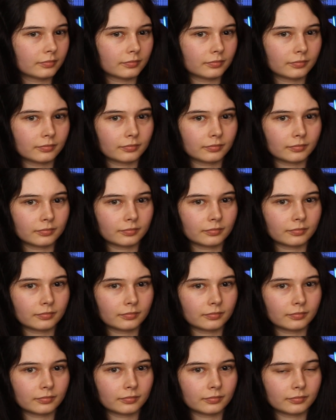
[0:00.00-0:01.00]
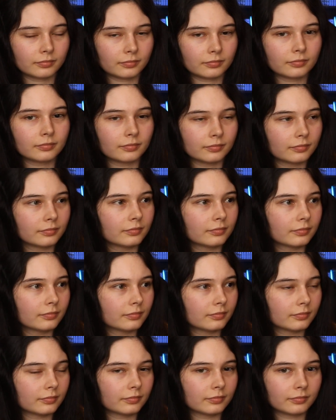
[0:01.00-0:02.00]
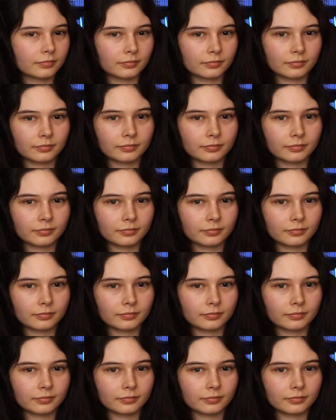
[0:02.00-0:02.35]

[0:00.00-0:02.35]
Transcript: No words are spoken by the person on screen.